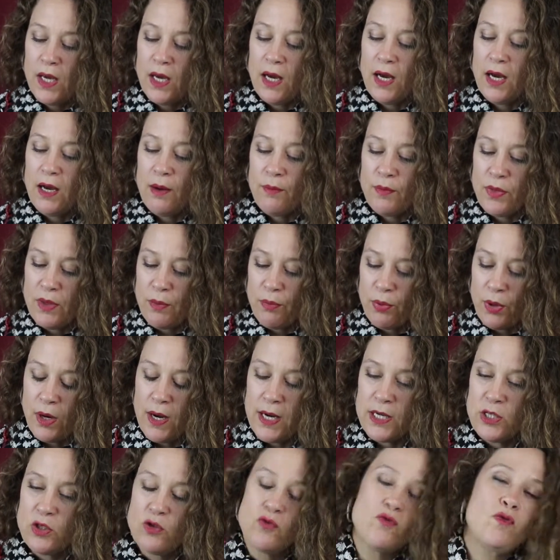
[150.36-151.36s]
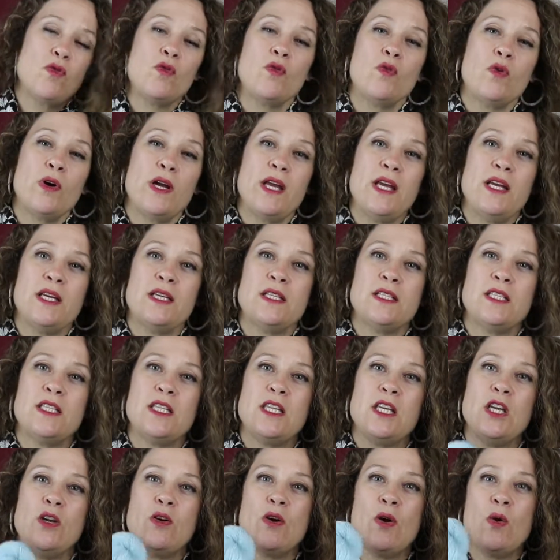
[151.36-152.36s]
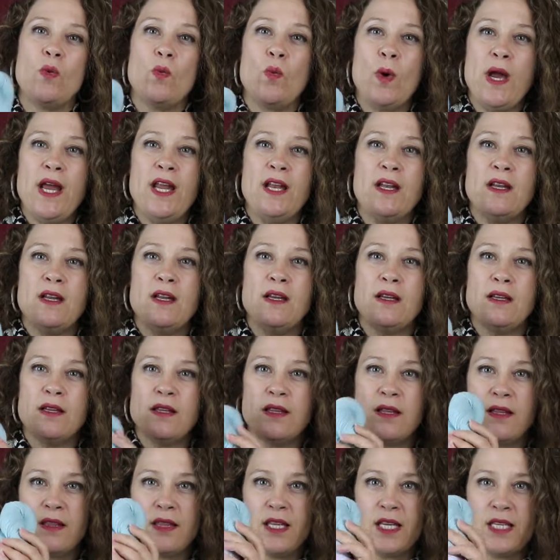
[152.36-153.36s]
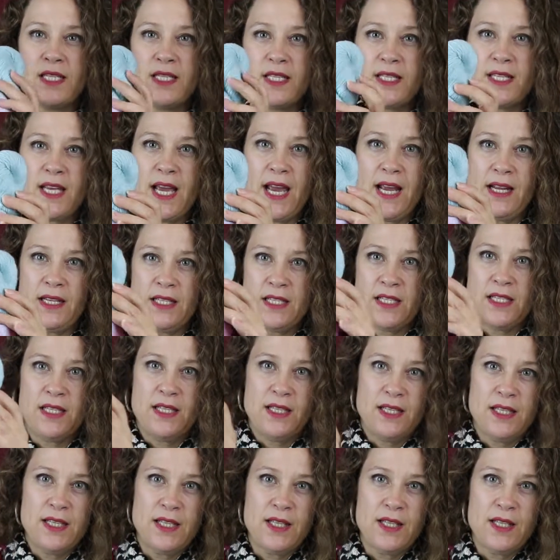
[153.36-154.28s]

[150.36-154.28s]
the prize draw is you can win this set,